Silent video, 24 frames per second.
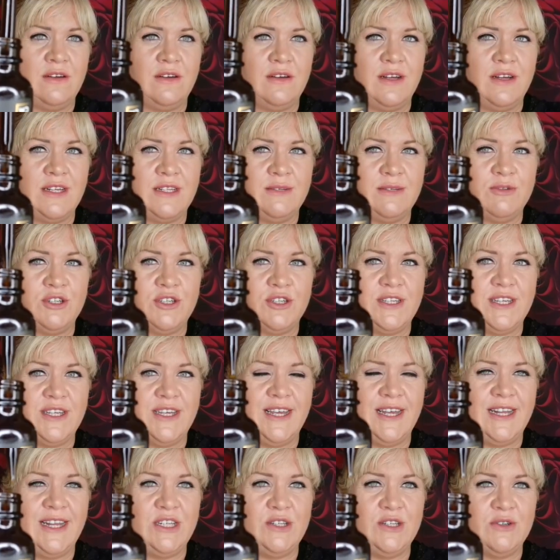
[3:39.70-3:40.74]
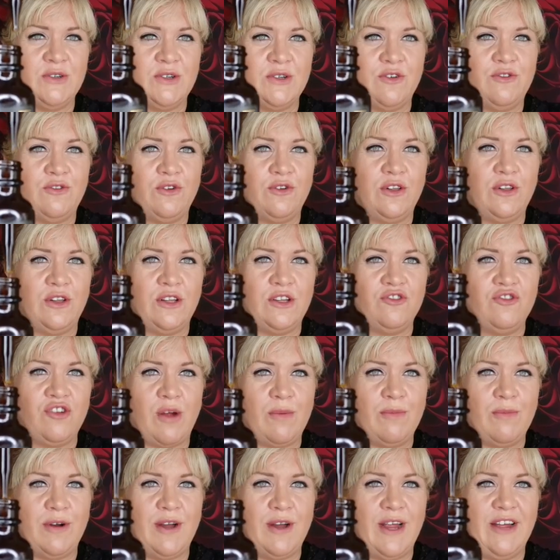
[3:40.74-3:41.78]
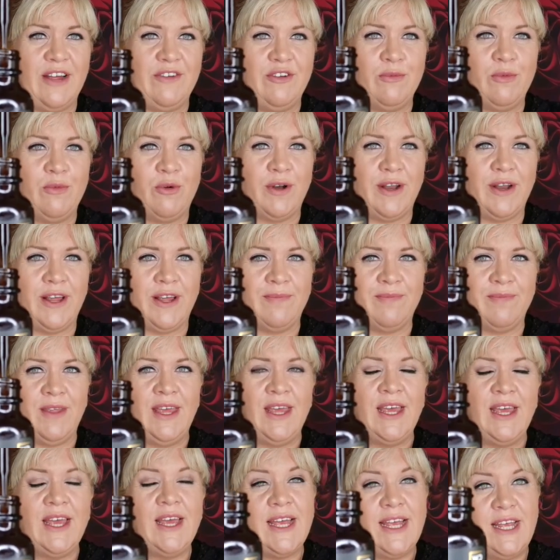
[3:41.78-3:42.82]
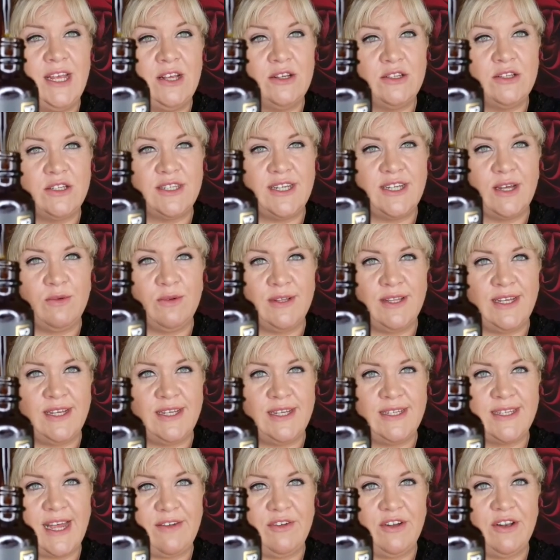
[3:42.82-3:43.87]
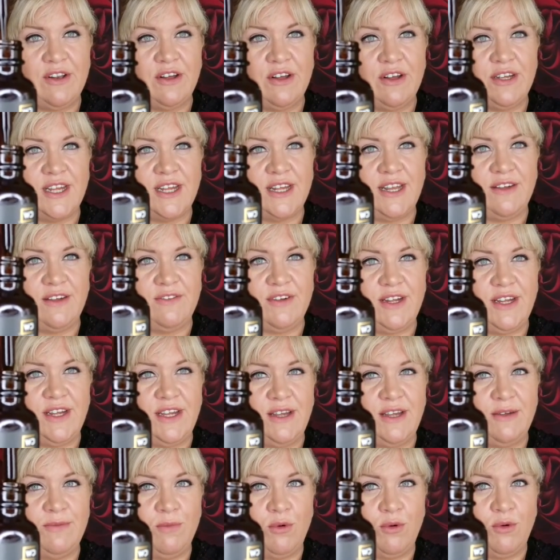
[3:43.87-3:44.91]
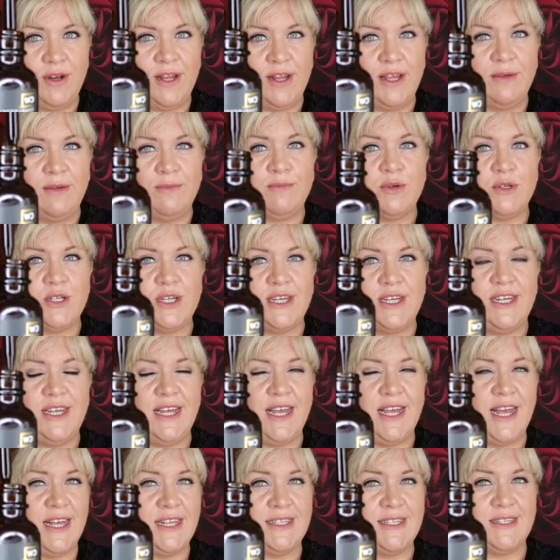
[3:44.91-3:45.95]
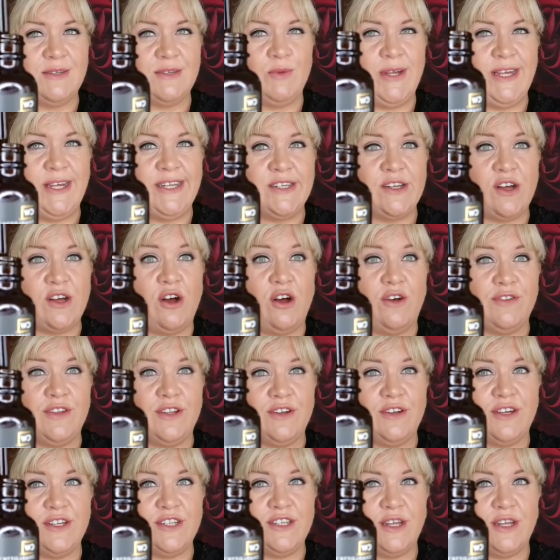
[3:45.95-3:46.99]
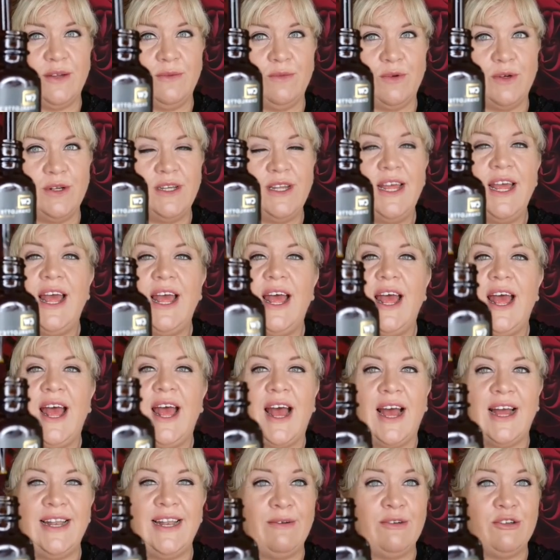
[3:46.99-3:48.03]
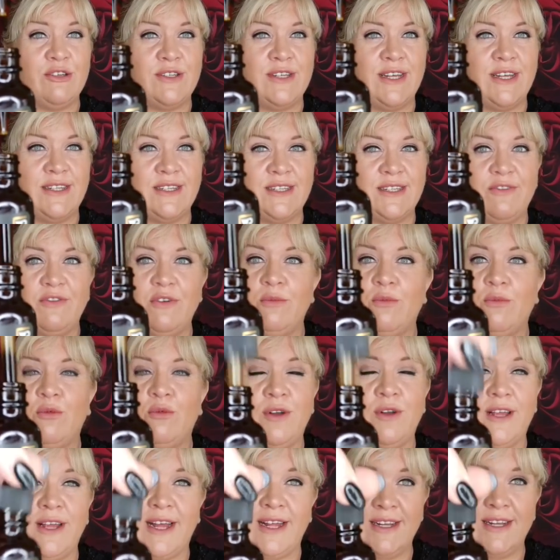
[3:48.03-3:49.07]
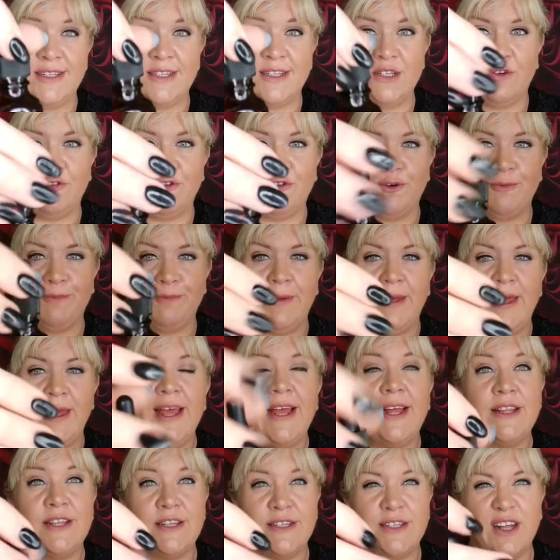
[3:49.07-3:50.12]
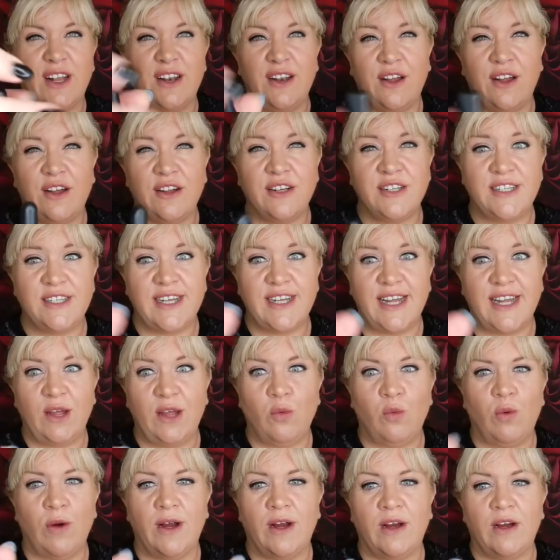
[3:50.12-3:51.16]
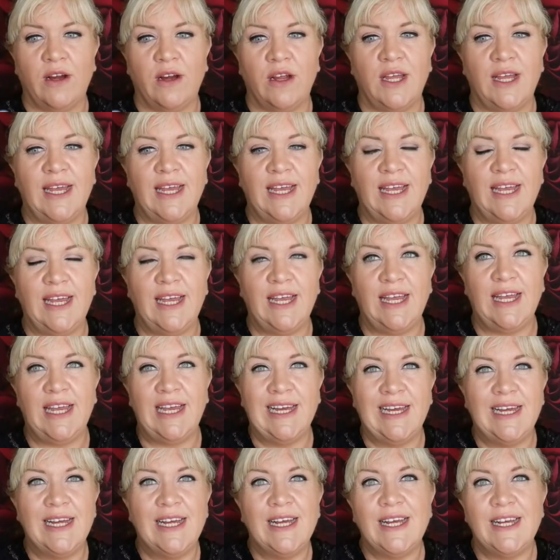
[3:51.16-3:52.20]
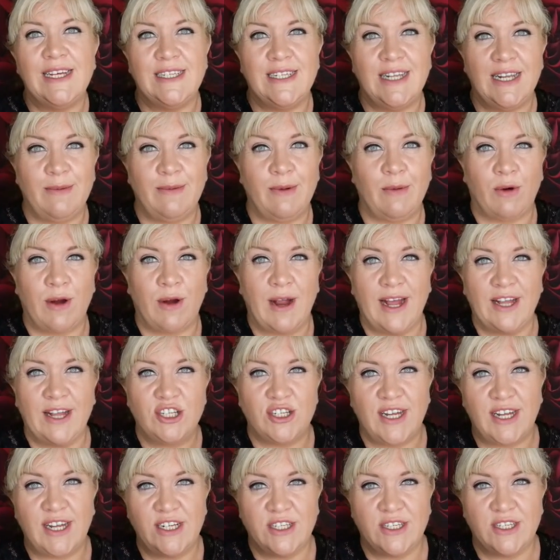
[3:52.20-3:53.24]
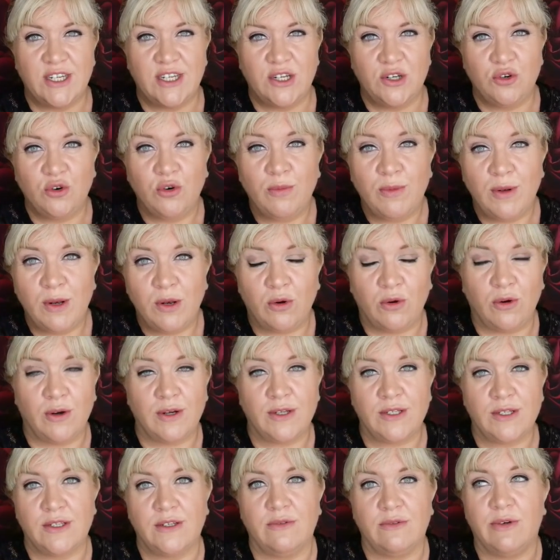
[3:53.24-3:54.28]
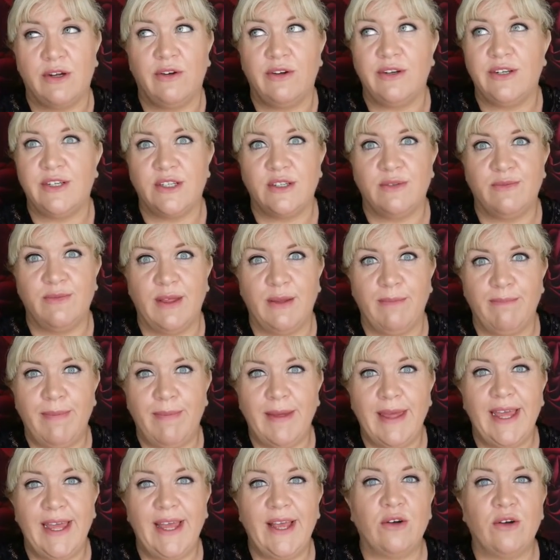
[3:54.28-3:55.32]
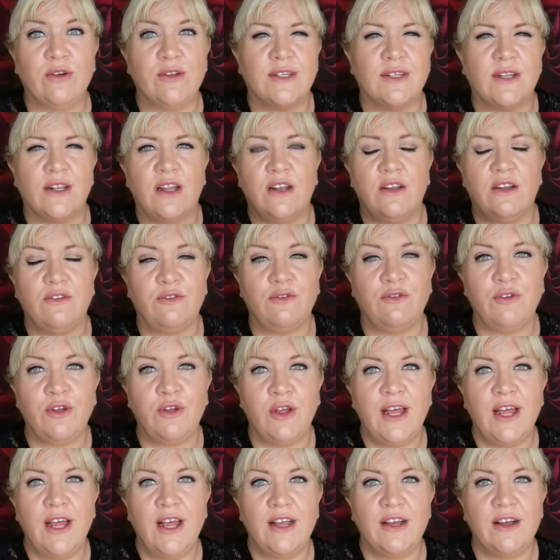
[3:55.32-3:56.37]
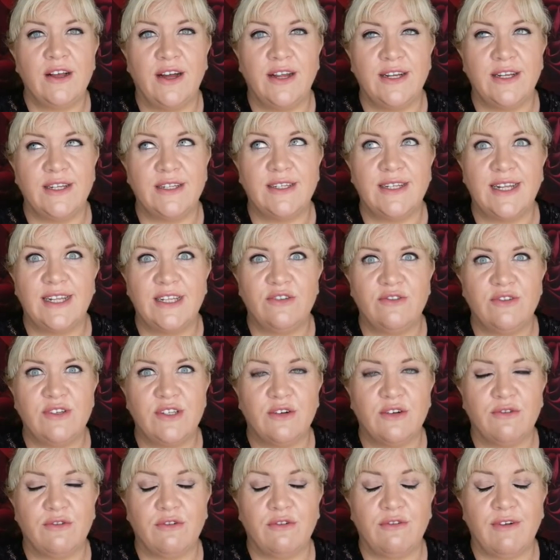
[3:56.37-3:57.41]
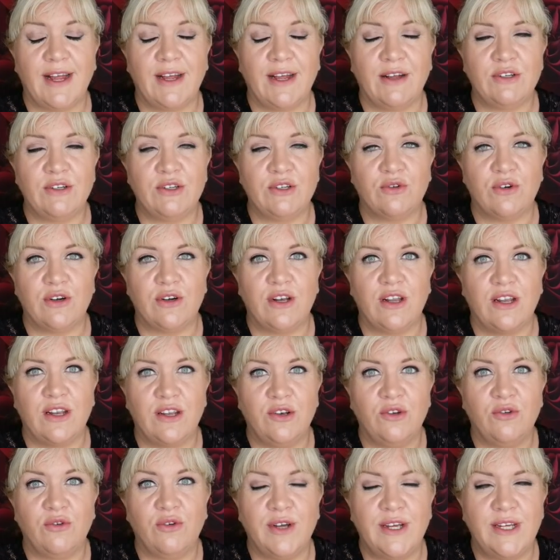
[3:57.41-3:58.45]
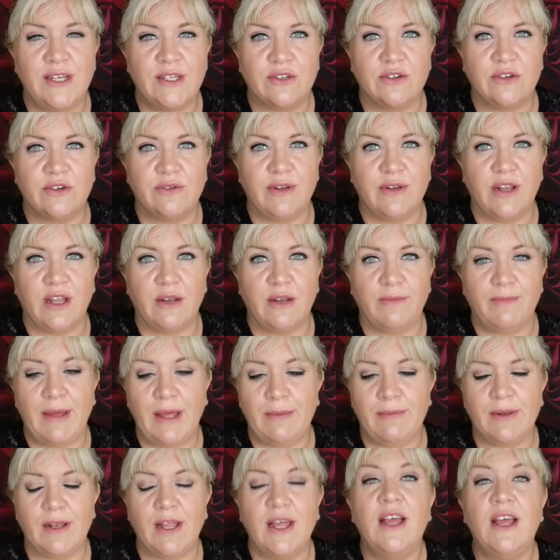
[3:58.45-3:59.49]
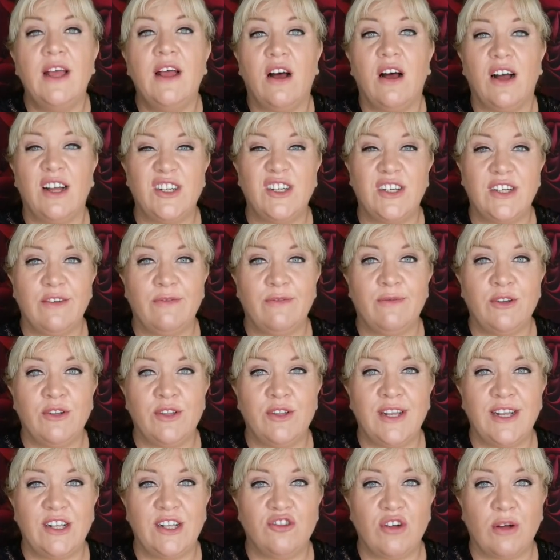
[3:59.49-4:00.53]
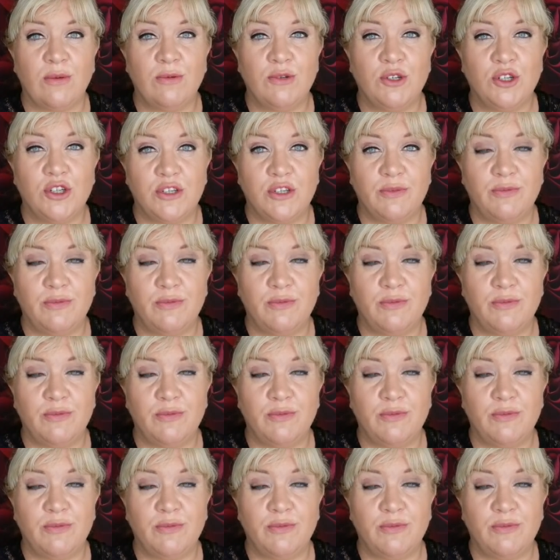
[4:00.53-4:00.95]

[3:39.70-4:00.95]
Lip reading: as much as he can get into it, a full dropper every morning. He used to take one of these every night and every morning, but he has weaned off the nighttime one and now he just takes this every morning and it's enough for him. There's an odd day where he is a little bit more agitated than normal, or if we're going to something big, or there's a lot of kind of sensory stuff around, or a lot of noise, or a lot of people, I generally give him another little drop just